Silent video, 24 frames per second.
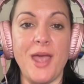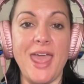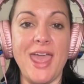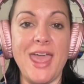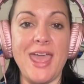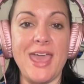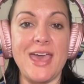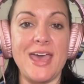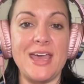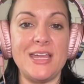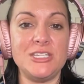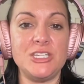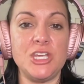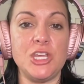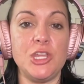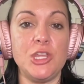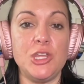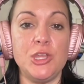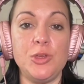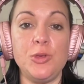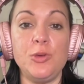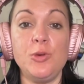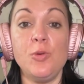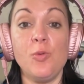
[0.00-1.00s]
and
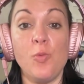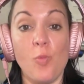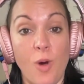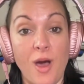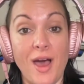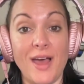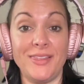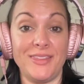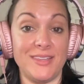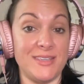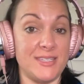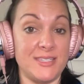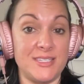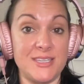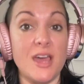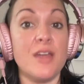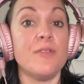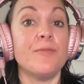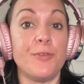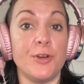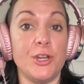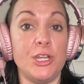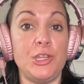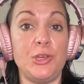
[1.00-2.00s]
you want this done
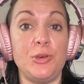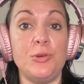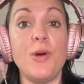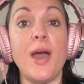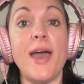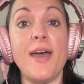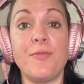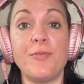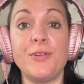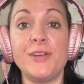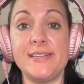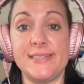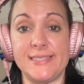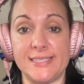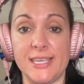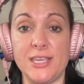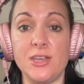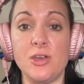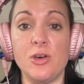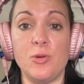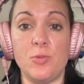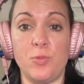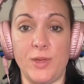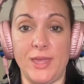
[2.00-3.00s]
for you every
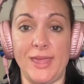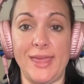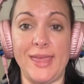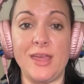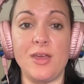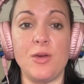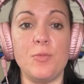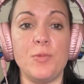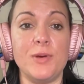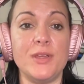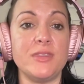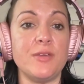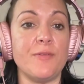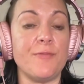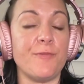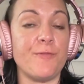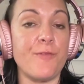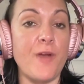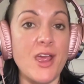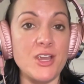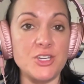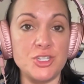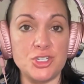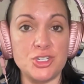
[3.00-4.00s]
single week with
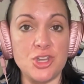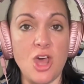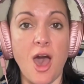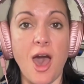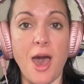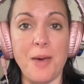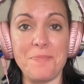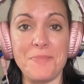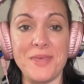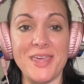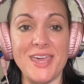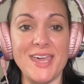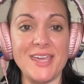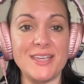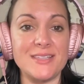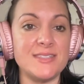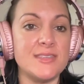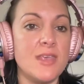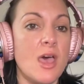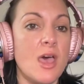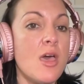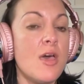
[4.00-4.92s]
fresh topics,